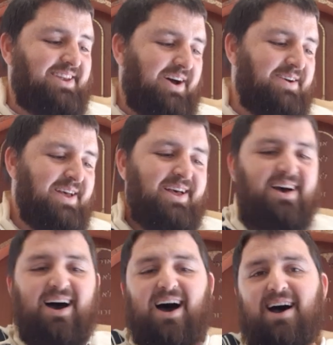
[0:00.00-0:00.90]
you
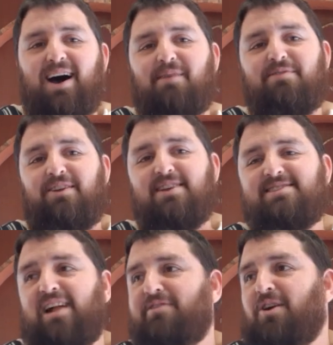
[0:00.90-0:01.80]
know, uh, I'm very
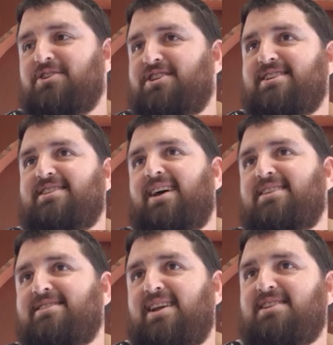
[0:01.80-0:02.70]
self conscious and
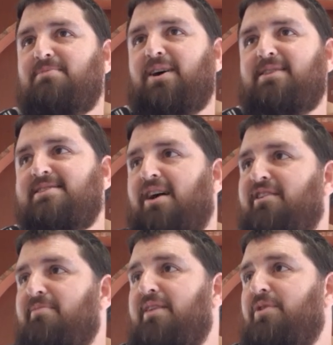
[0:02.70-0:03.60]
stressed about the
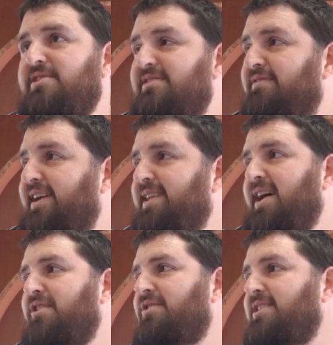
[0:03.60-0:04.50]
sound of my voice and the fact that
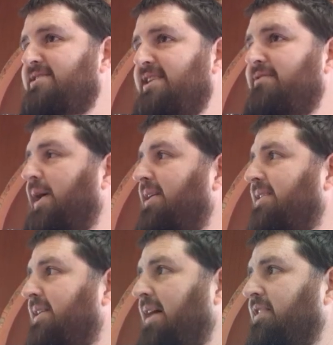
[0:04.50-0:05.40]
I don't really sing well,
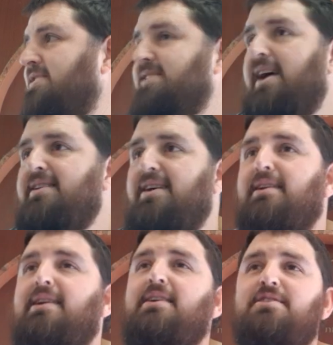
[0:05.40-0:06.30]
and I've got to stand here
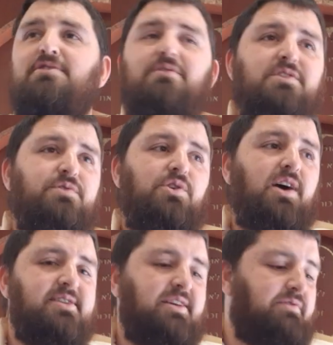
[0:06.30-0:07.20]
and lead a service for you
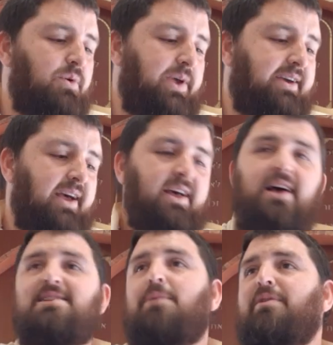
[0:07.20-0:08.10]
guys every week.
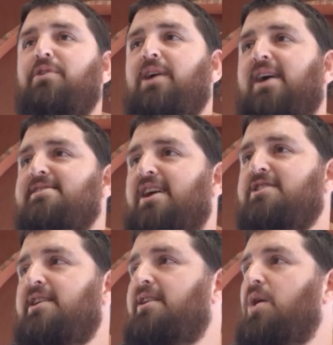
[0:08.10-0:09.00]
And some of you guys
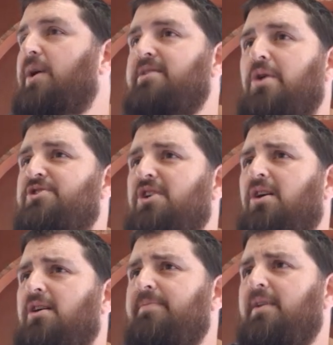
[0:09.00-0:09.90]
actually know what notes
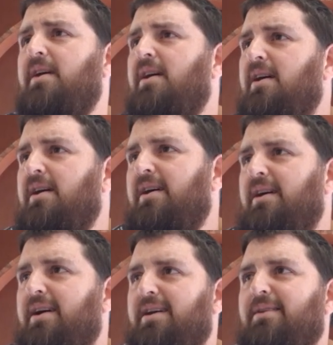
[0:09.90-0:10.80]
are
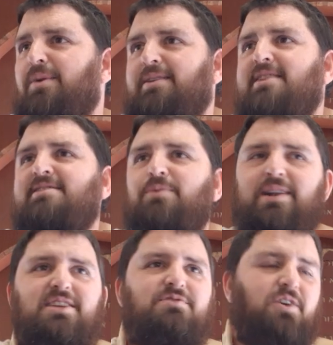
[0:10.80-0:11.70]
and what is,
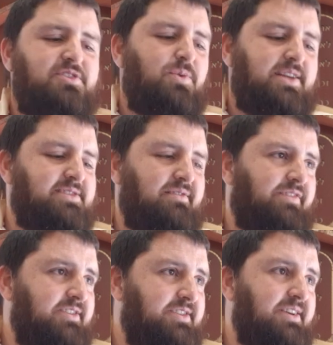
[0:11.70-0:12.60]
what is false and what isn't
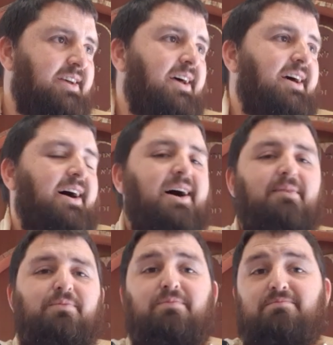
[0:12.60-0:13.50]
false.
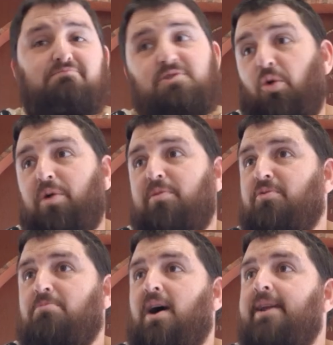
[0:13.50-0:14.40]
Um, your problem,
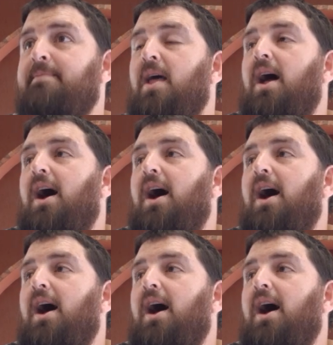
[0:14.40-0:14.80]
not mine.